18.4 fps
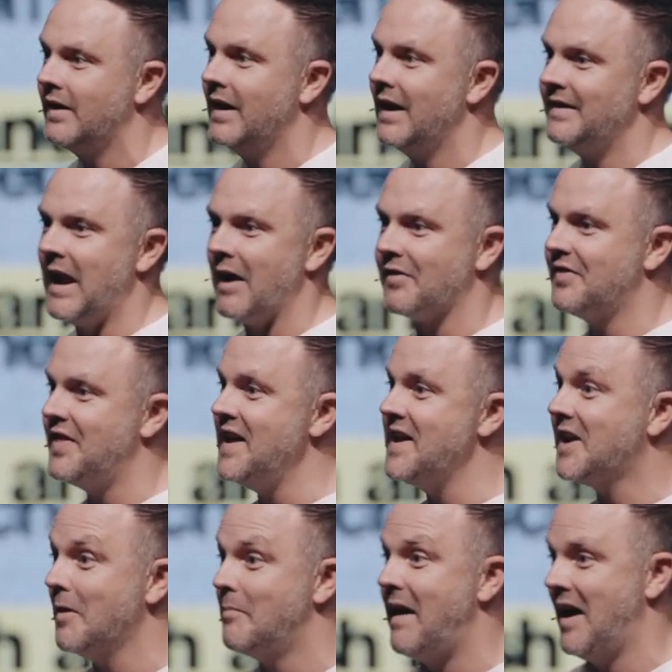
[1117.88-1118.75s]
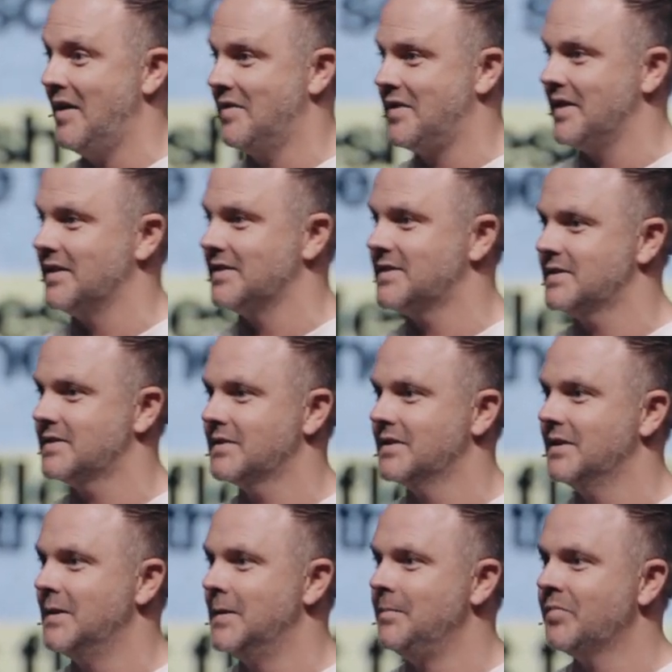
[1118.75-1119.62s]
Now, think about this.
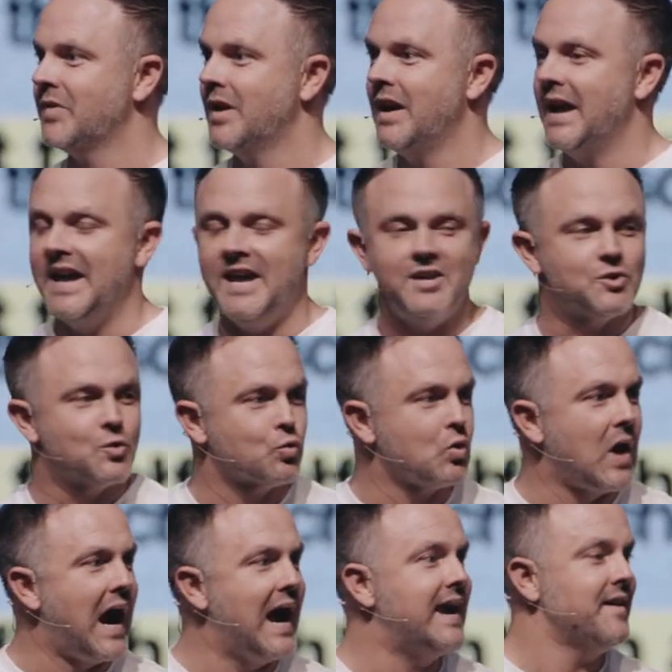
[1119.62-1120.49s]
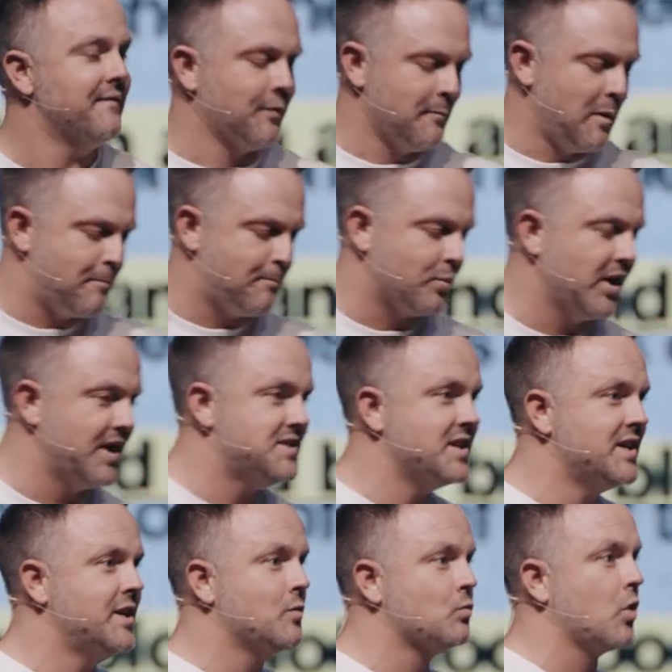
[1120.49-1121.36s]
He's writing from a
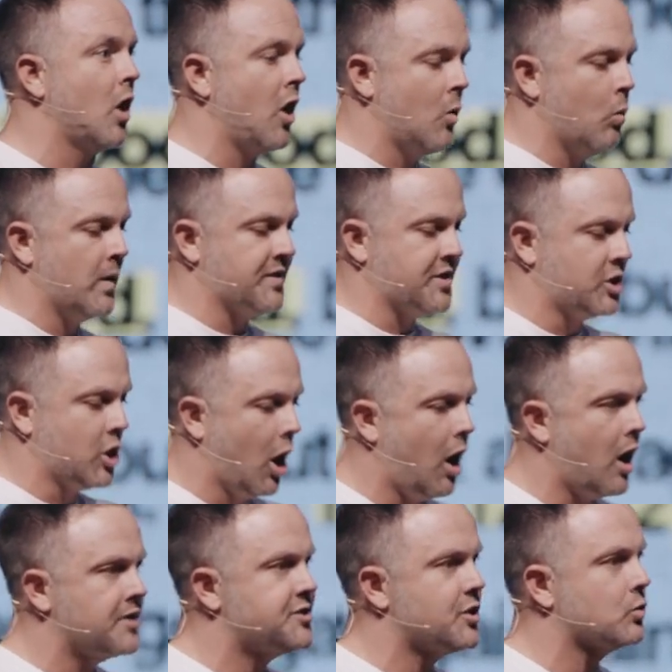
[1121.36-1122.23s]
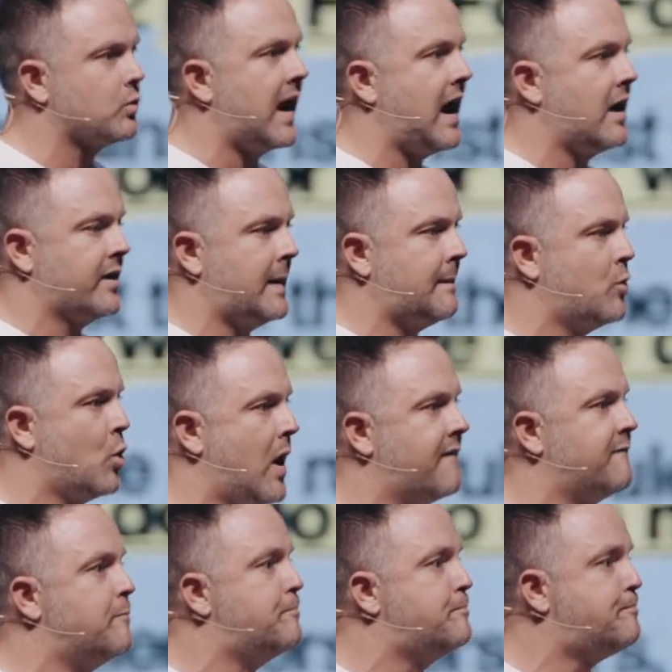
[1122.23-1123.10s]
prison in Rome with guards around him who have
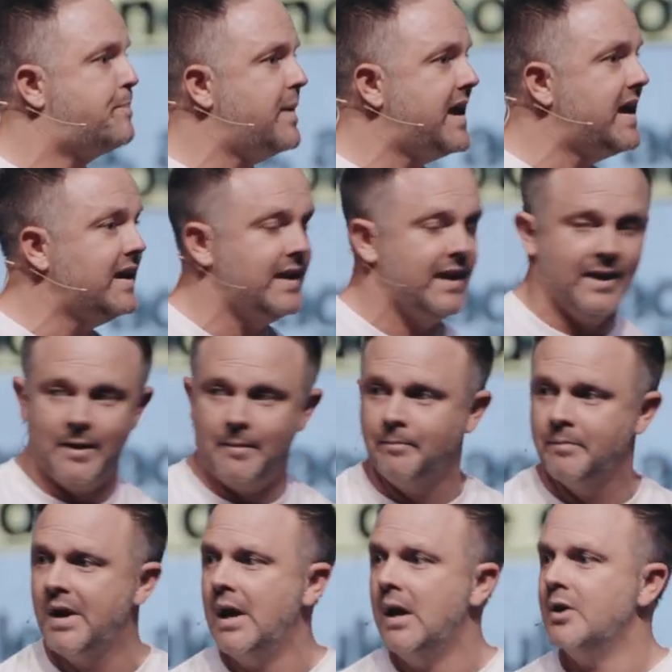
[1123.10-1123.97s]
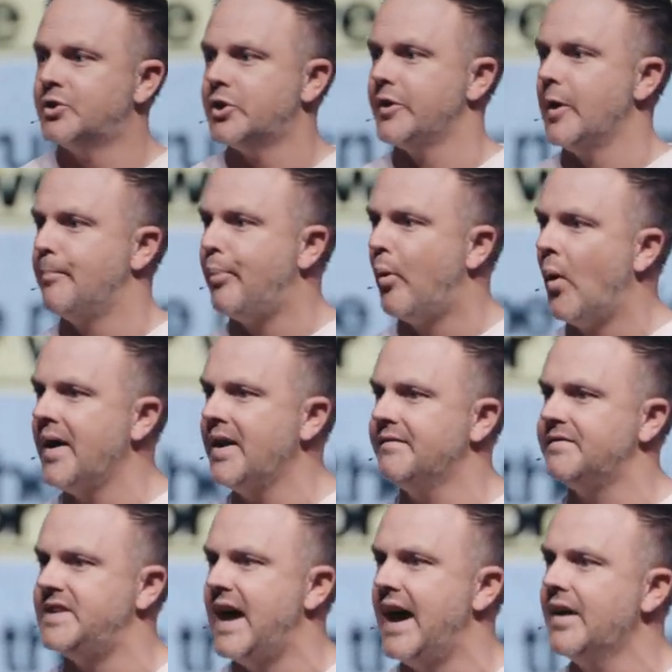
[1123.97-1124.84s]
beat him to the point
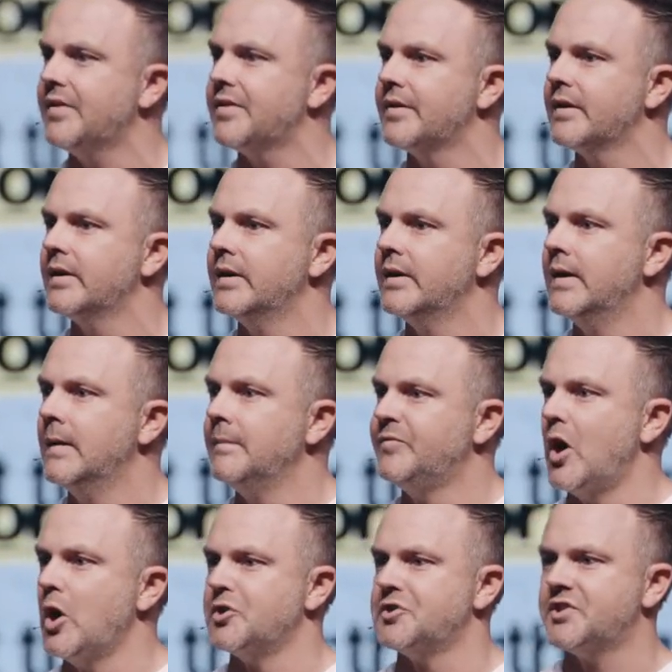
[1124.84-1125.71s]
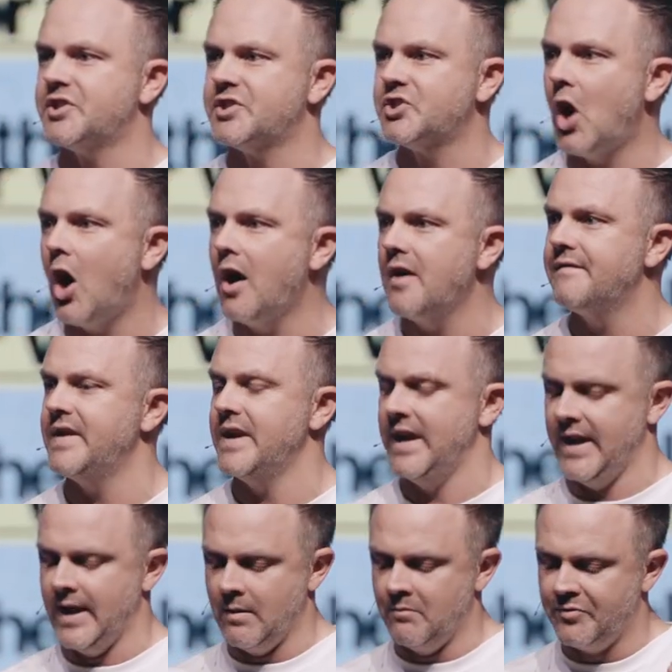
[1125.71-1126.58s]
of death. They're starving
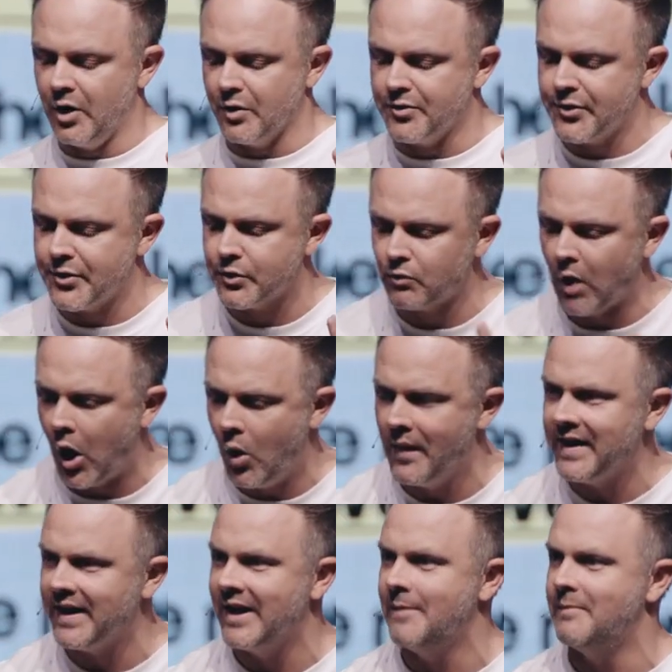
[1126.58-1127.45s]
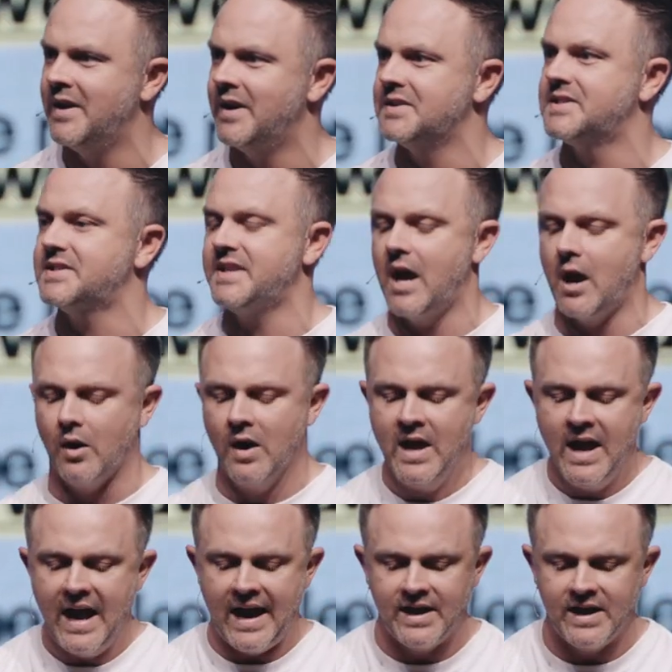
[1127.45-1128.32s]
him, they're throwing him in a cell,
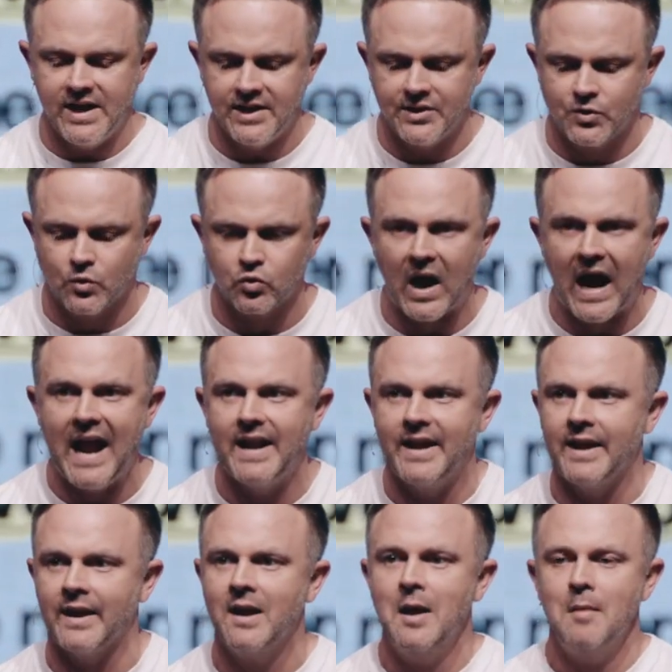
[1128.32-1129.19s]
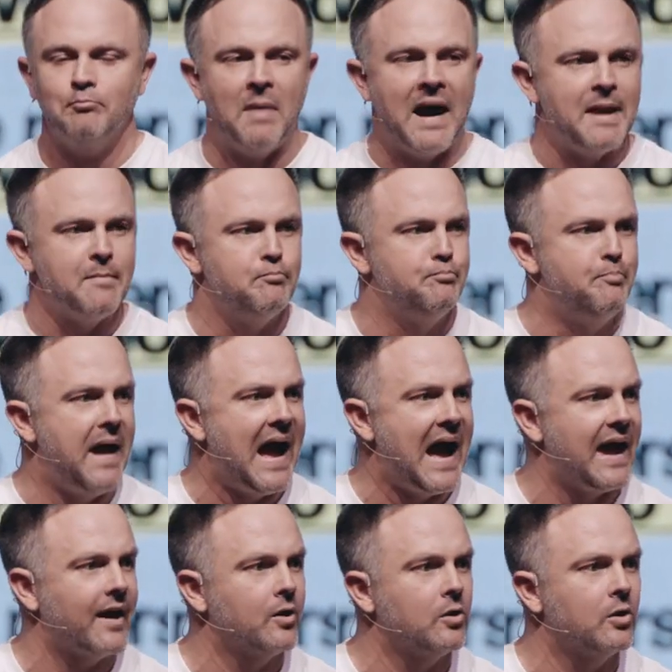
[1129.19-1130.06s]
and he's writing, My
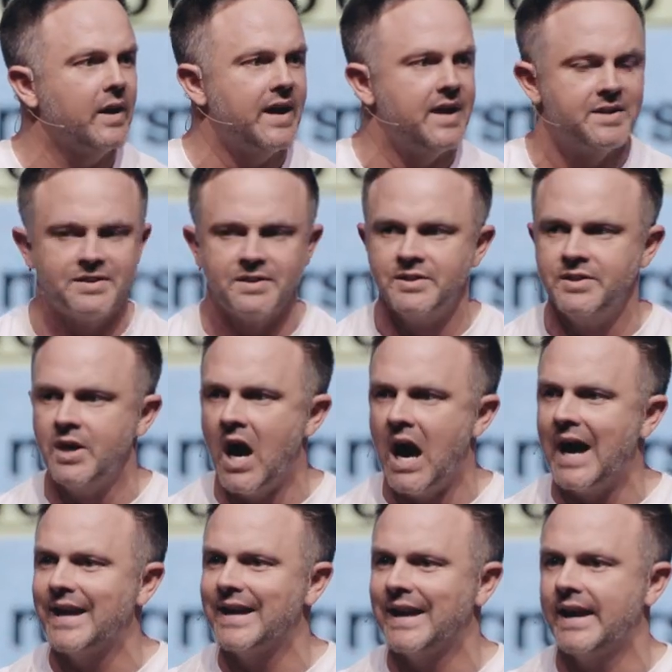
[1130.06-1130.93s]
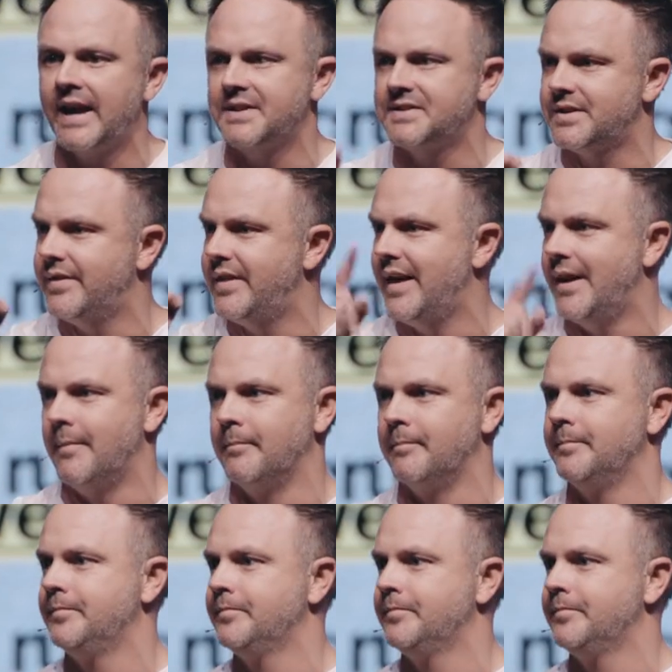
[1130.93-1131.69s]
battle is not against them.